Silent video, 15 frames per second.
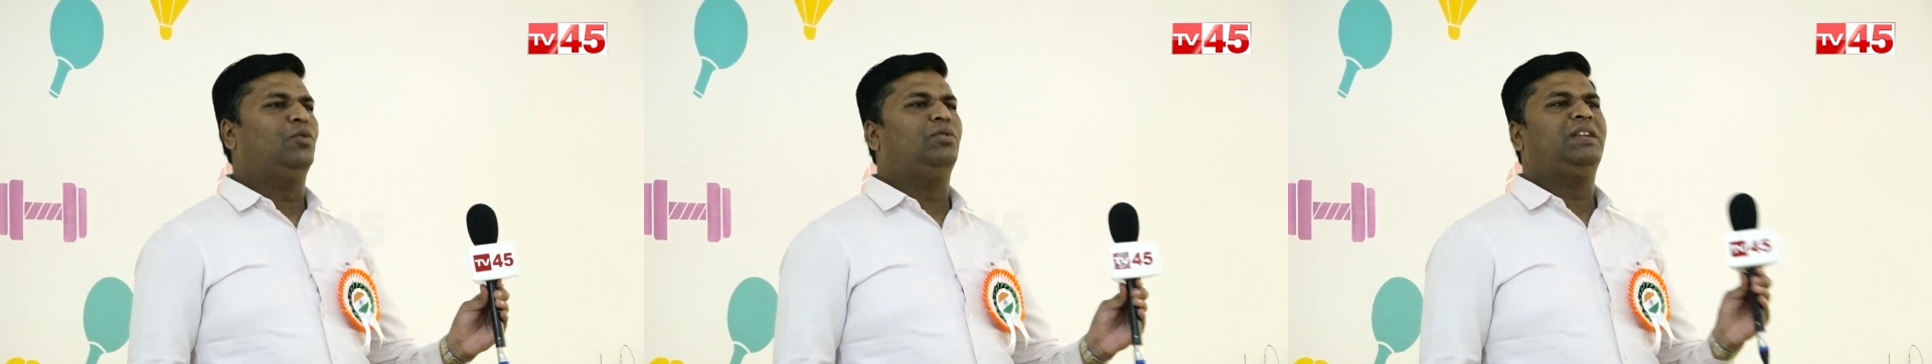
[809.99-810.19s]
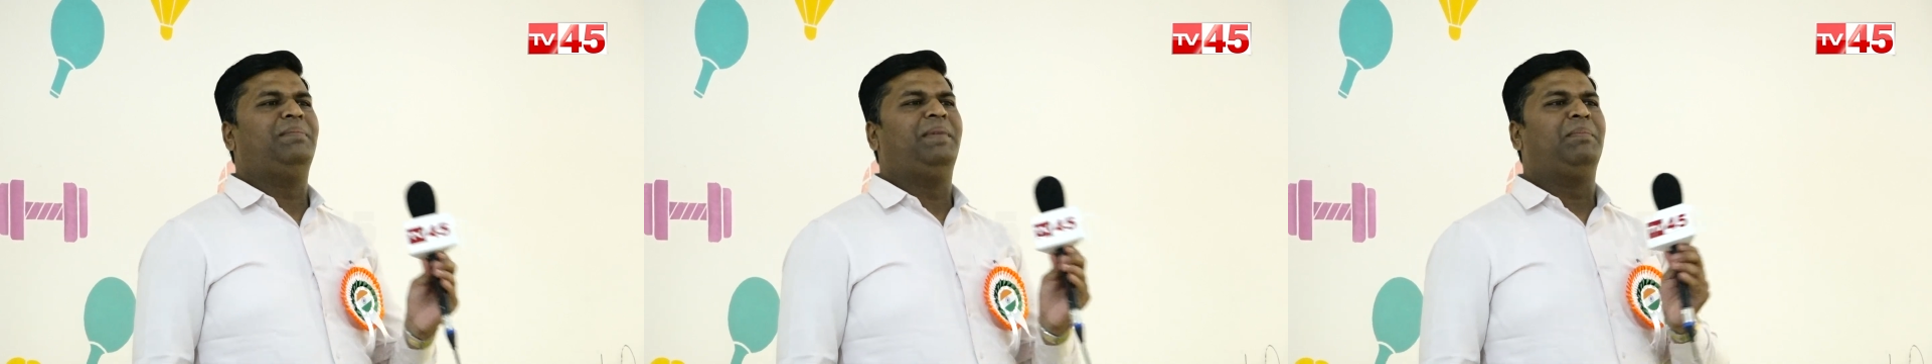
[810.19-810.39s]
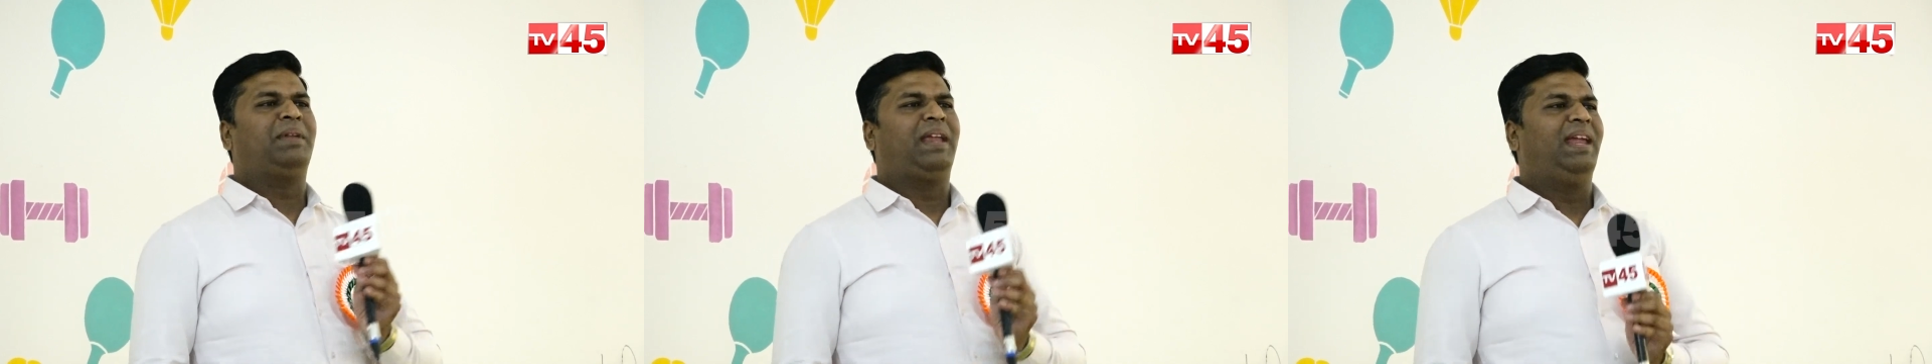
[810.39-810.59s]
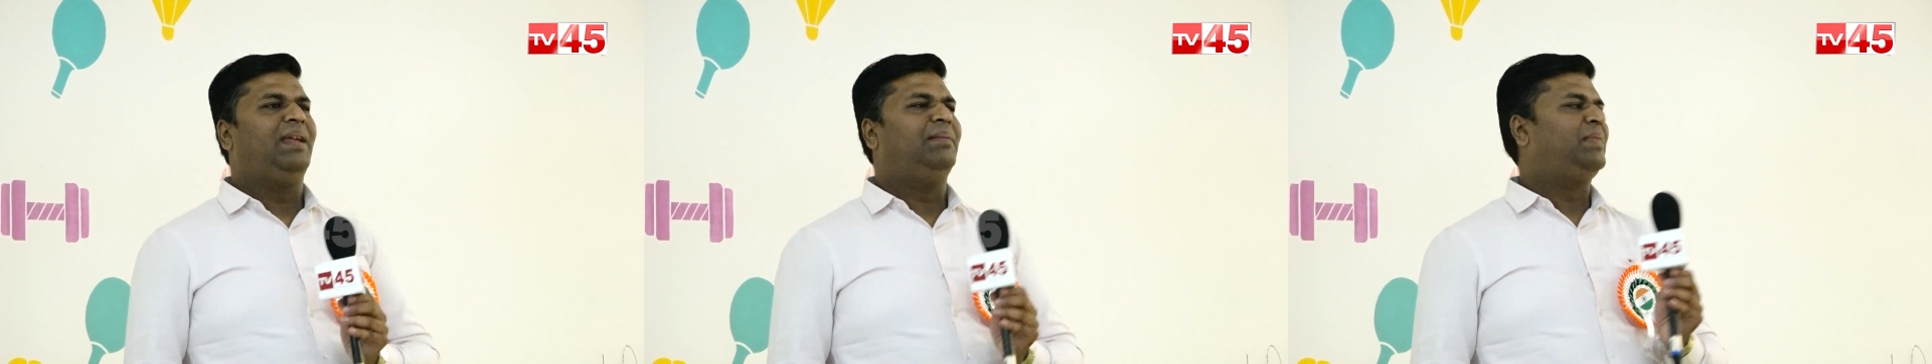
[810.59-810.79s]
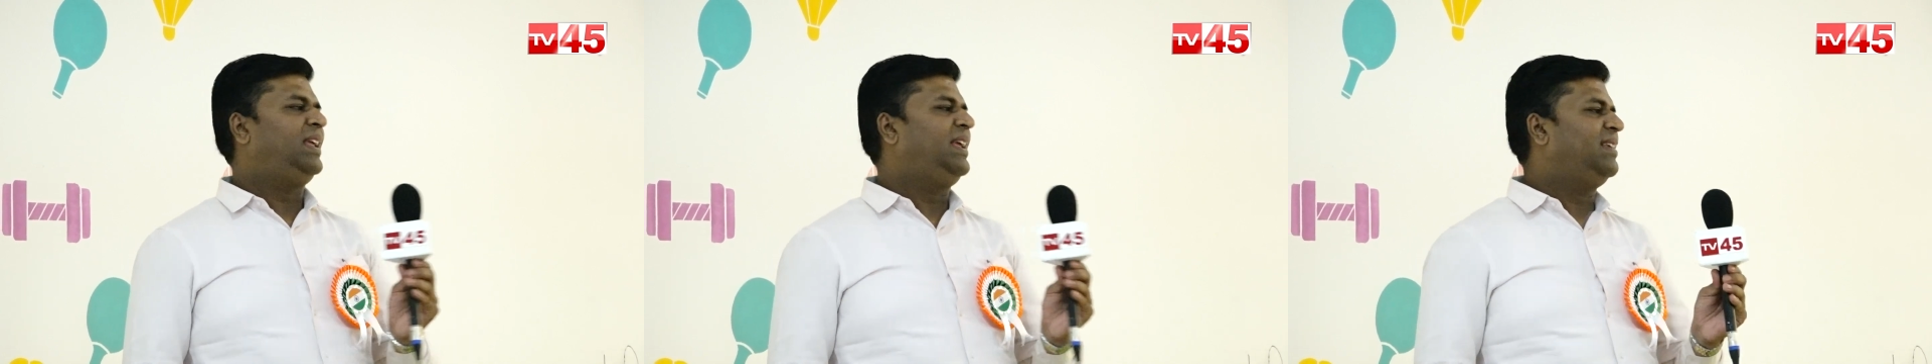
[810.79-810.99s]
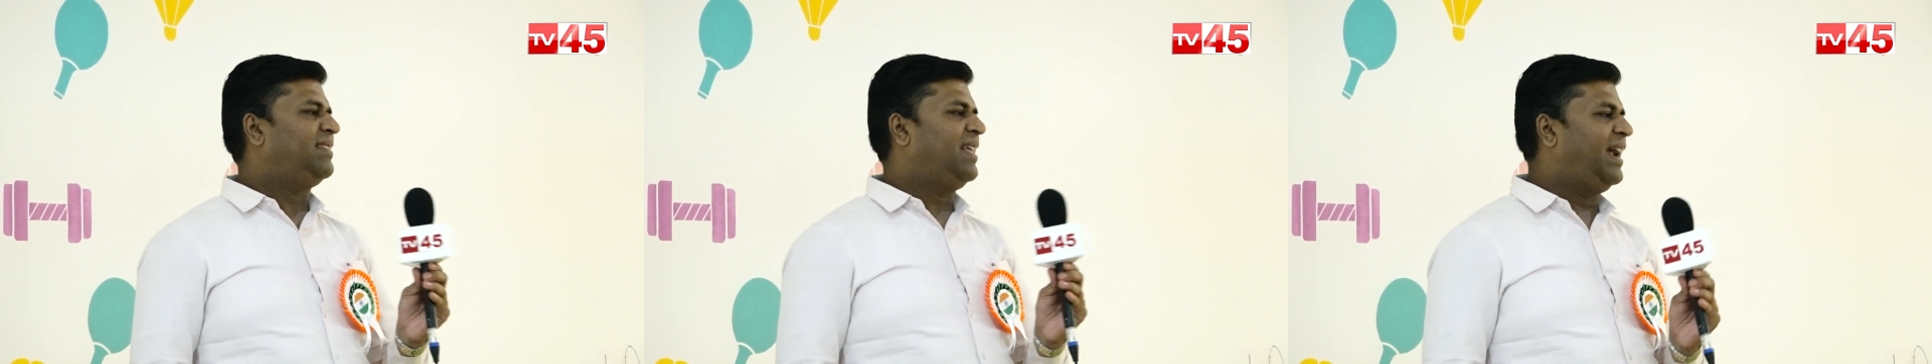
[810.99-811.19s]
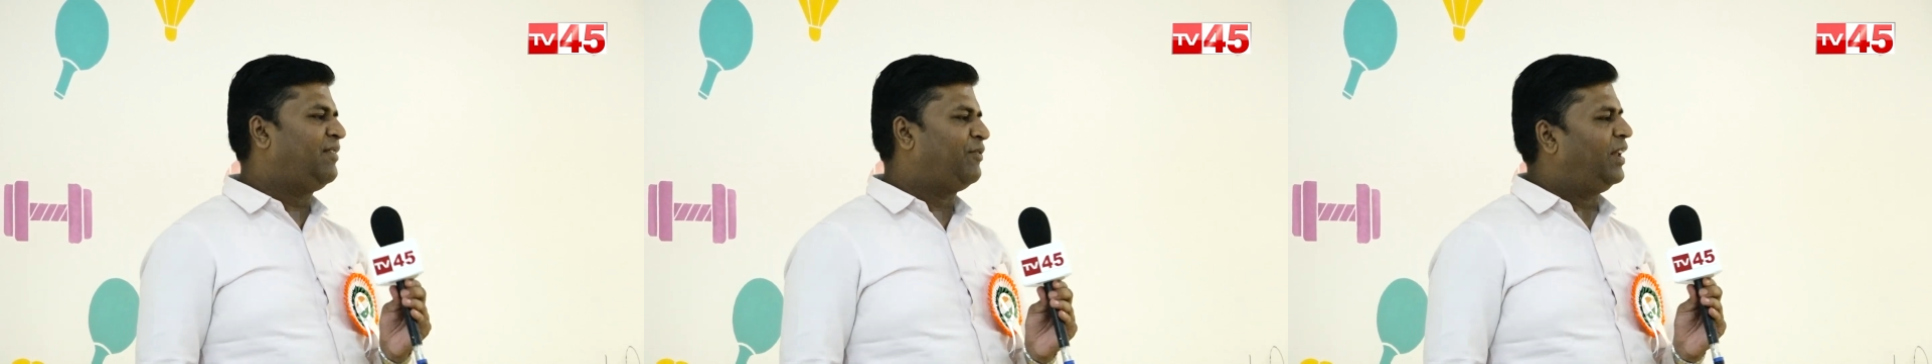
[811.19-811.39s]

Roja ma'am came, this, that,